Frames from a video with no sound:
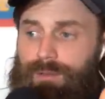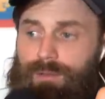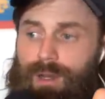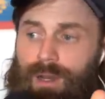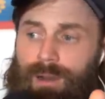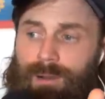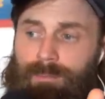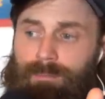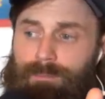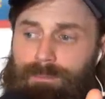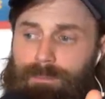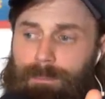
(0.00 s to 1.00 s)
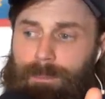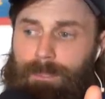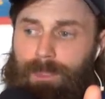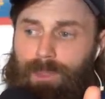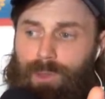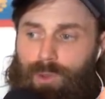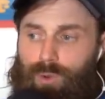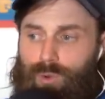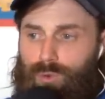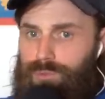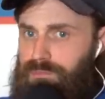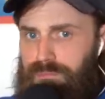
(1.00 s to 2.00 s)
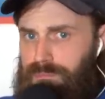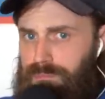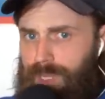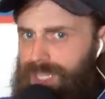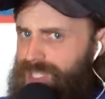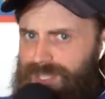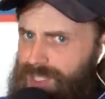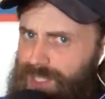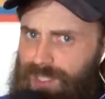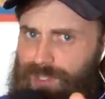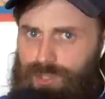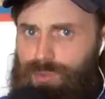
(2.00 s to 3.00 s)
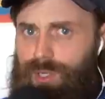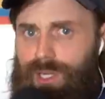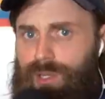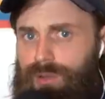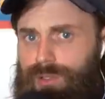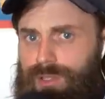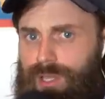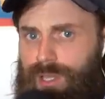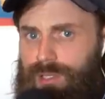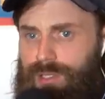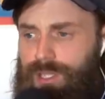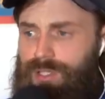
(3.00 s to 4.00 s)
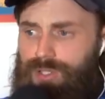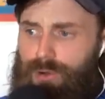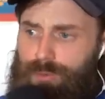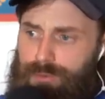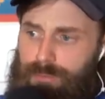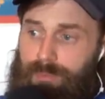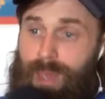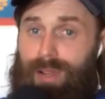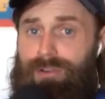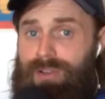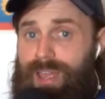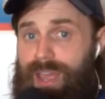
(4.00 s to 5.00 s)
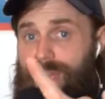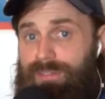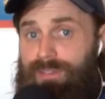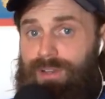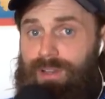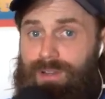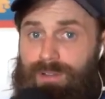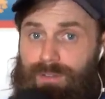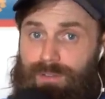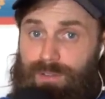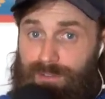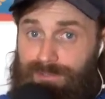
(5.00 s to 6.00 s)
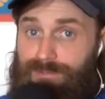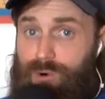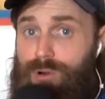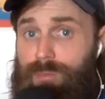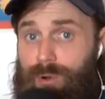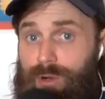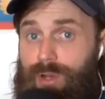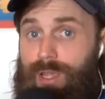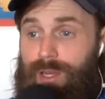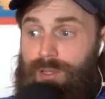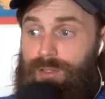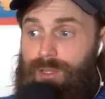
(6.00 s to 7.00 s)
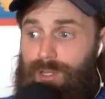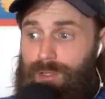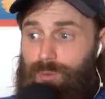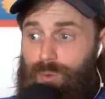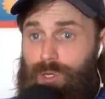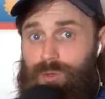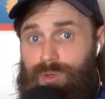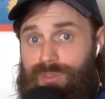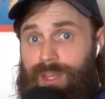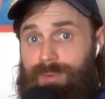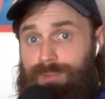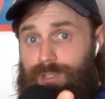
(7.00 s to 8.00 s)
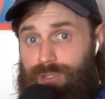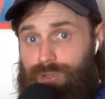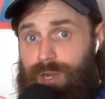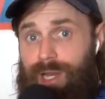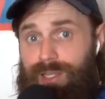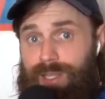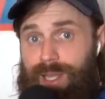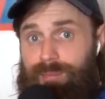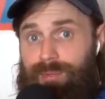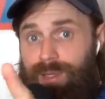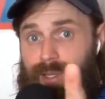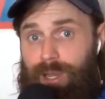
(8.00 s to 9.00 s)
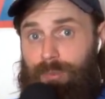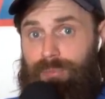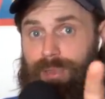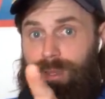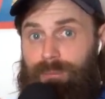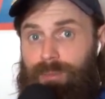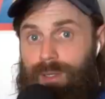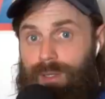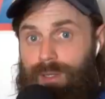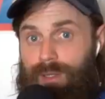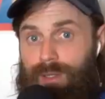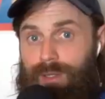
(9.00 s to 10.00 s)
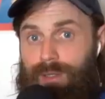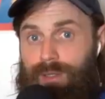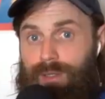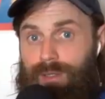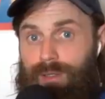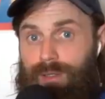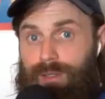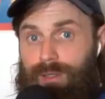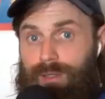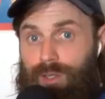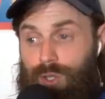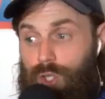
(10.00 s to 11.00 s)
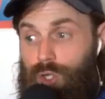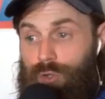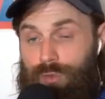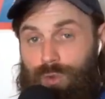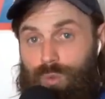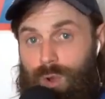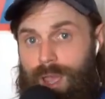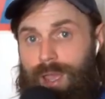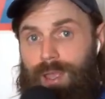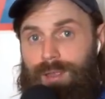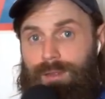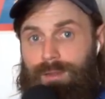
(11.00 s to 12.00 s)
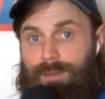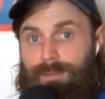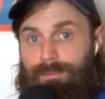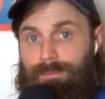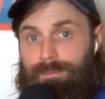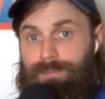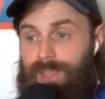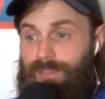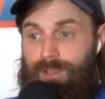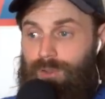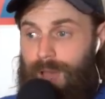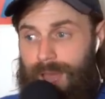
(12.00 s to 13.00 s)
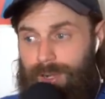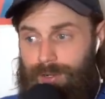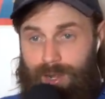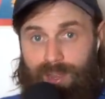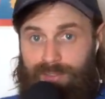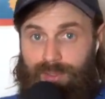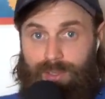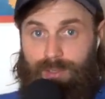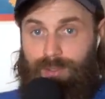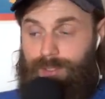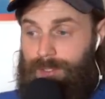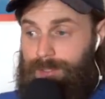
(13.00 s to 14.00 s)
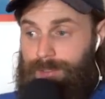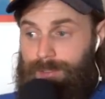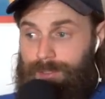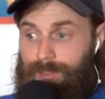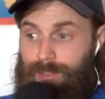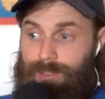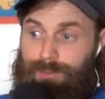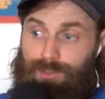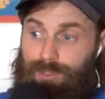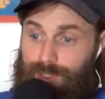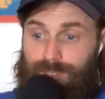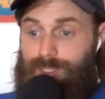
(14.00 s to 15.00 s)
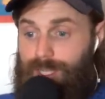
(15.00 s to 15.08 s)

who isn't going to do any of those things? It's almost better to have the former and work with them to train them and help them learn the way than the latter, I think. So this